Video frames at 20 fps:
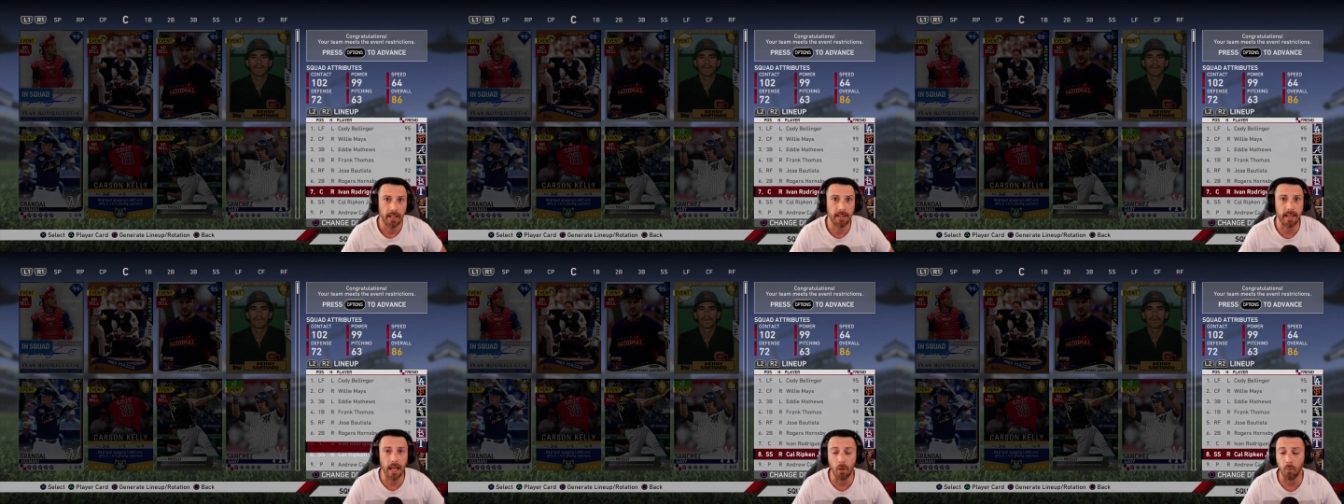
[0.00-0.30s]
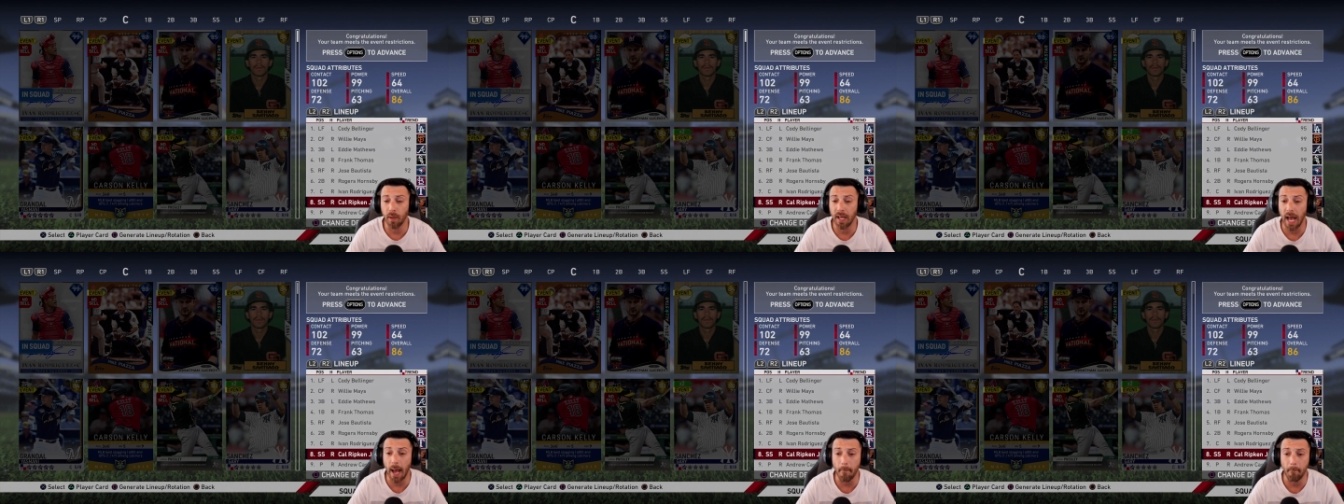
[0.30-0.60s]
And then
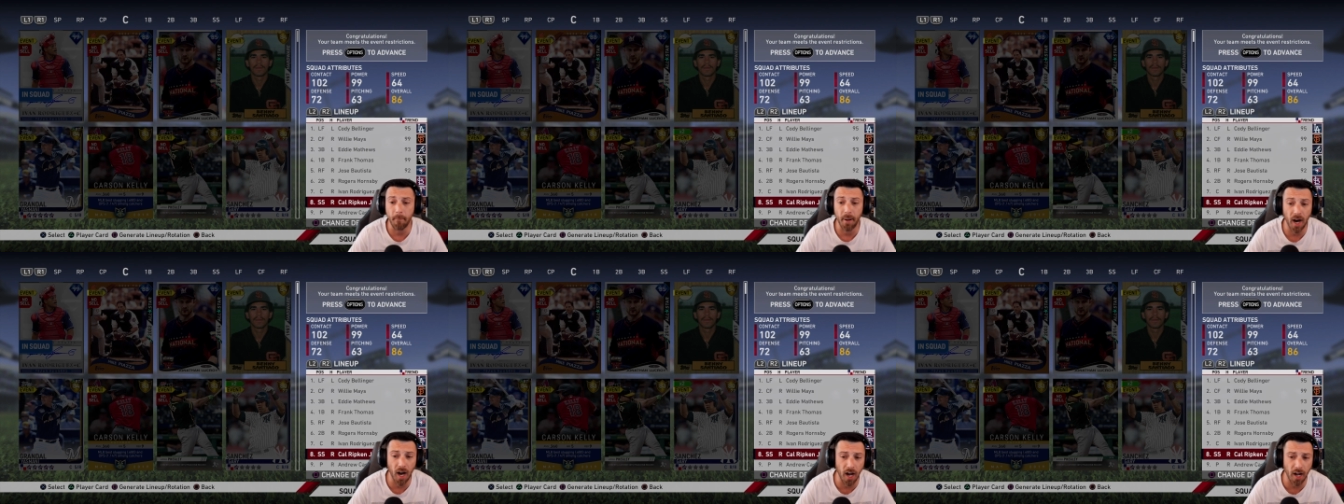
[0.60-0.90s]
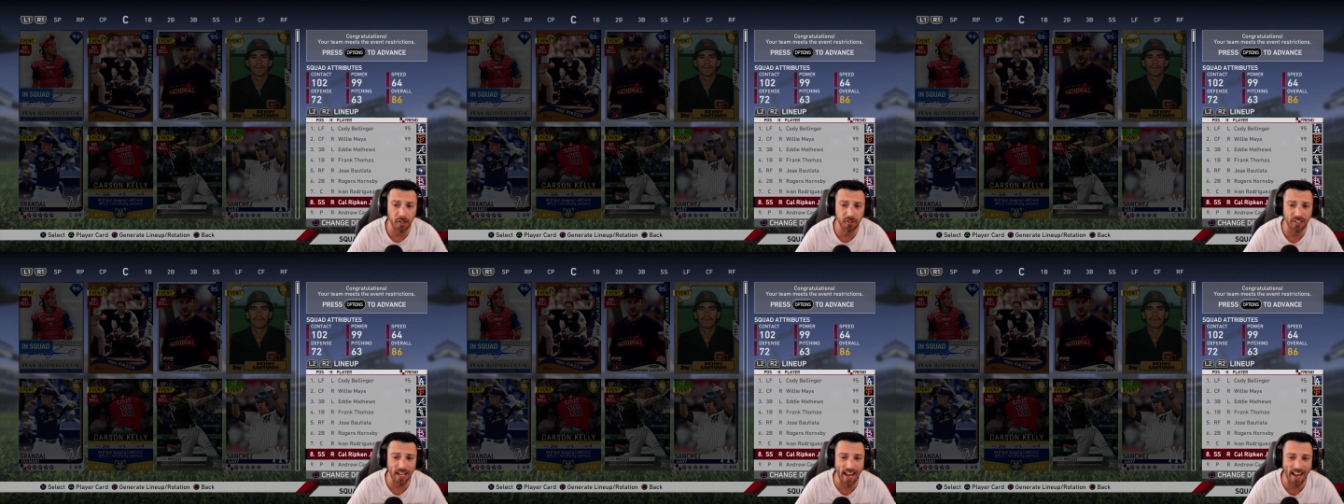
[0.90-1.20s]
we got
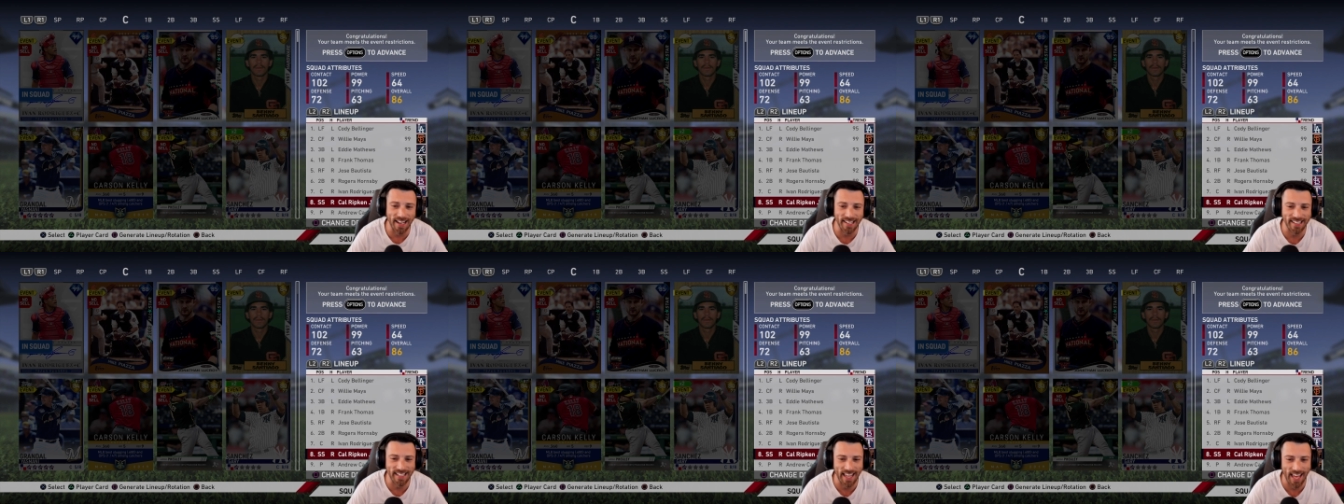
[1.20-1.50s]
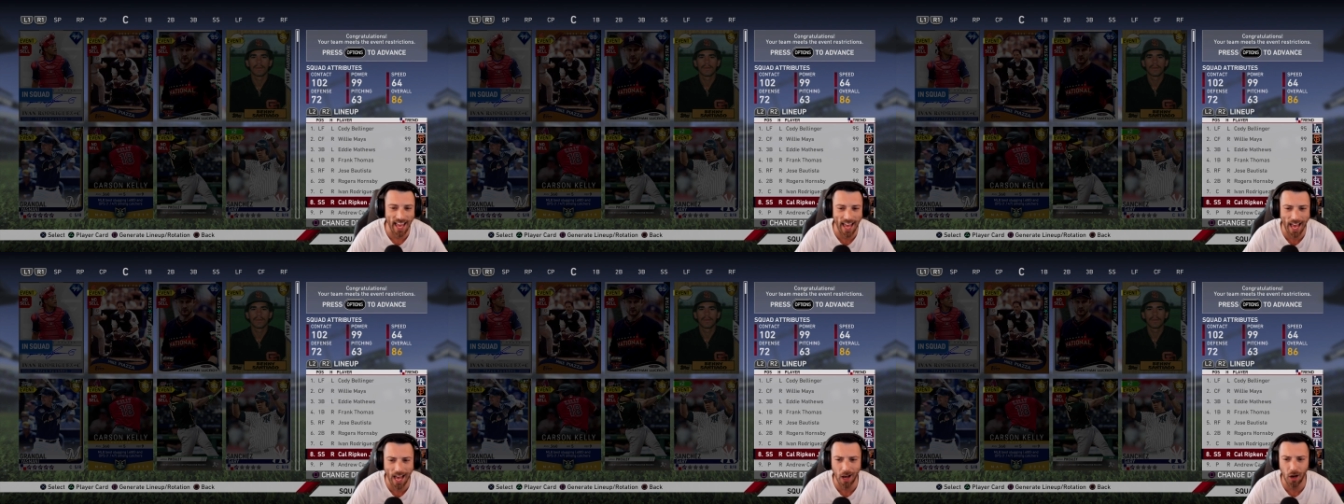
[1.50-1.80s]
Pudge and
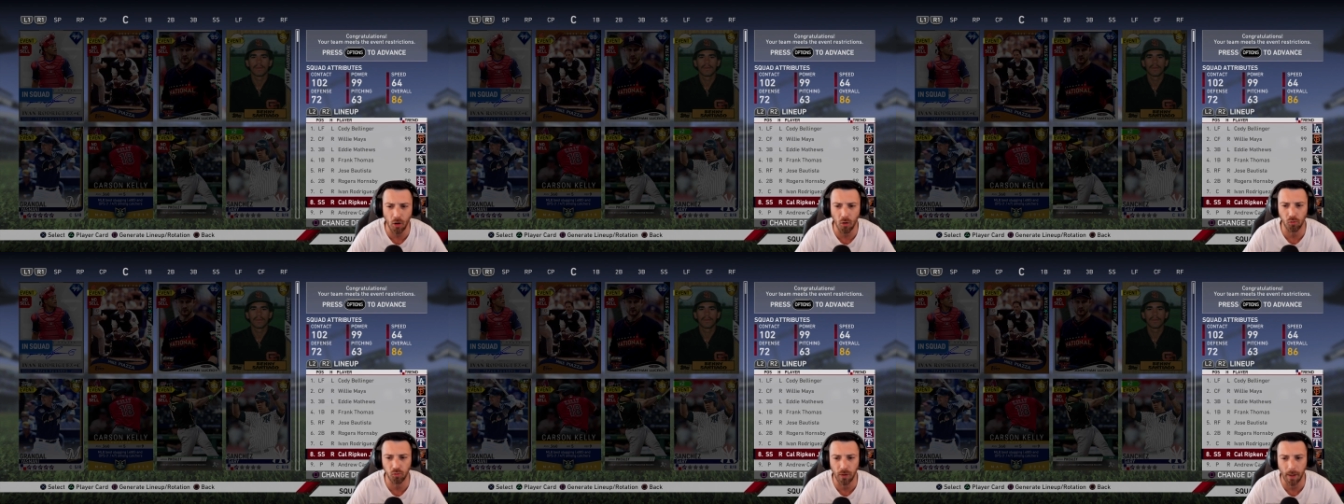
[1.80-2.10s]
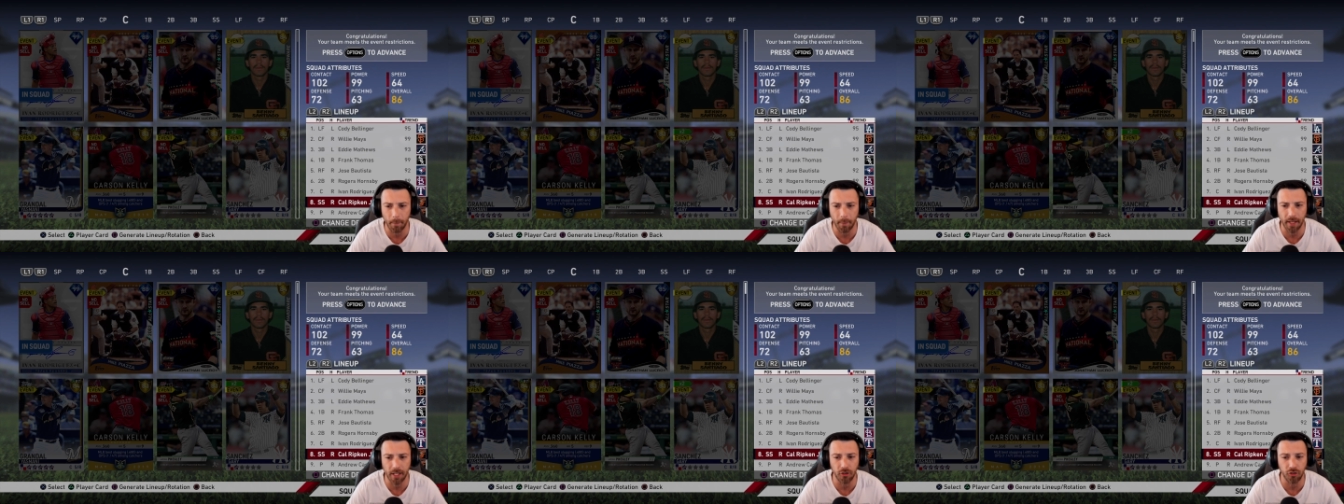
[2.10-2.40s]
Cal
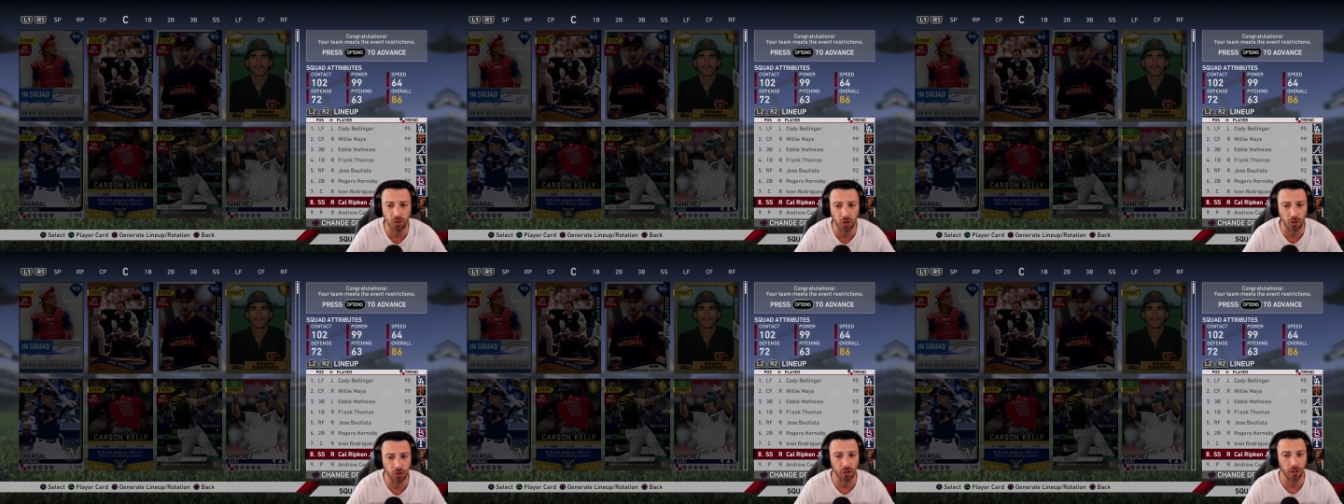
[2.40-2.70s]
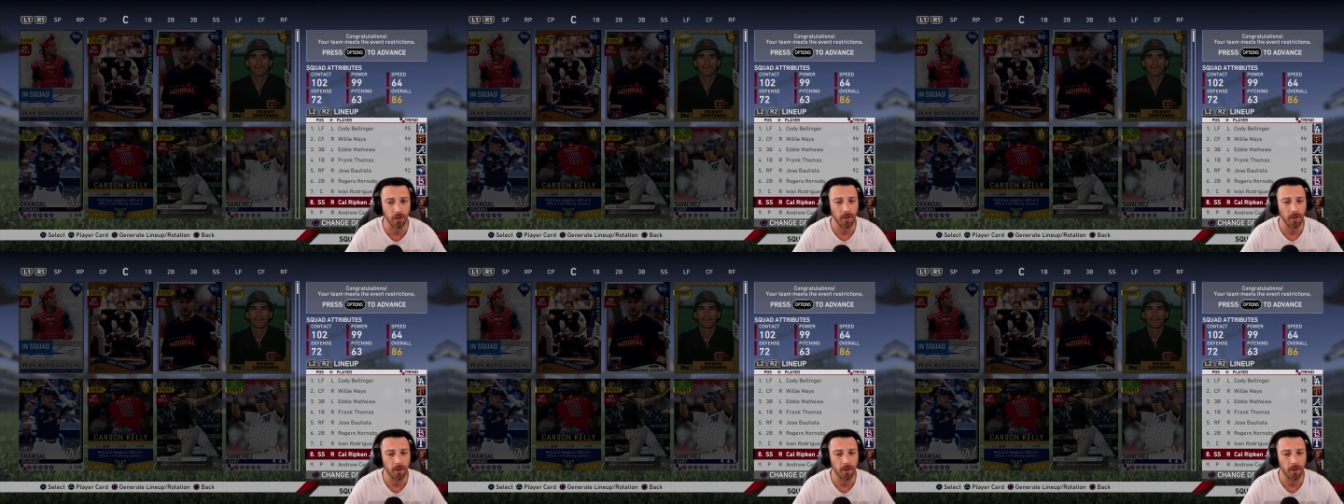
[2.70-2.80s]
Ripken Jr.